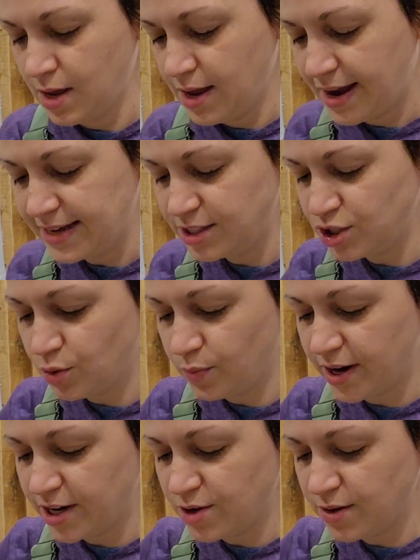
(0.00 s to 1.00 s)
as to
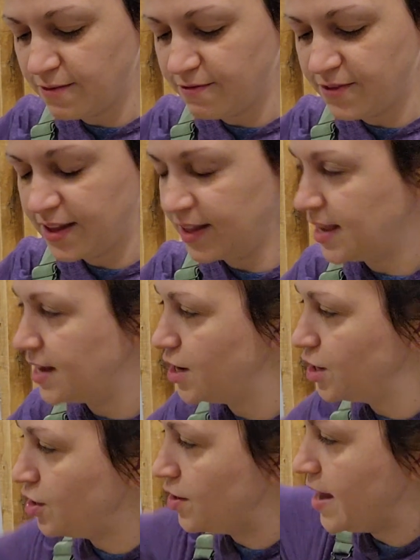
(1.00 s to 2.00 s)
where you can fill in
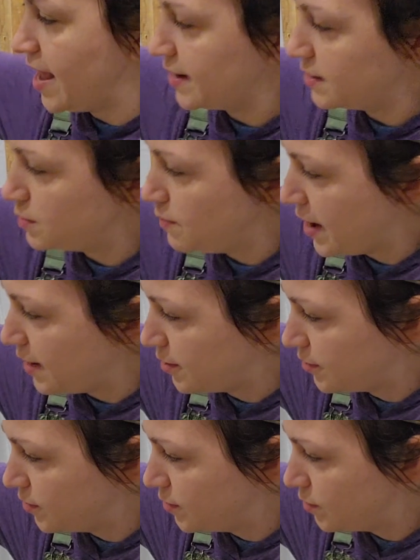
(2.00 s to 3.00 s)
your next
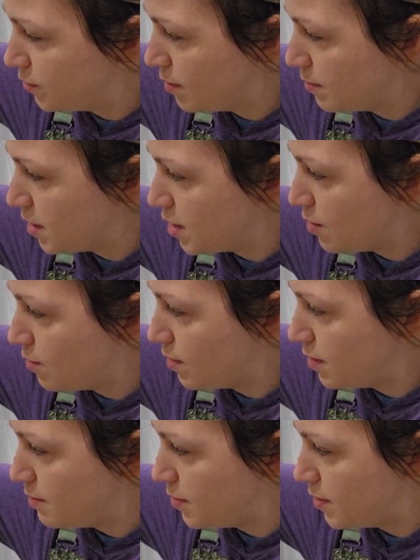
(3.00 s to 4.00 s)
petals. So I'm going to go
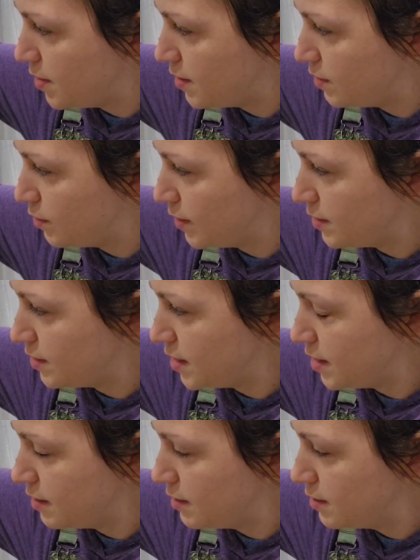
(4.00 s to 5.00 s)
on and put this around
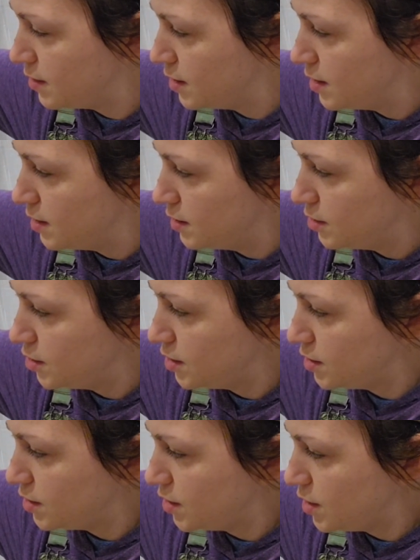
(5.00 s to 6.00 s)
here
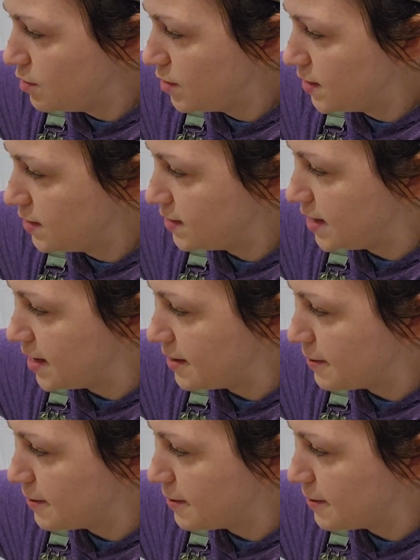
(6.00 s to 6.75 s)
just so that you can see.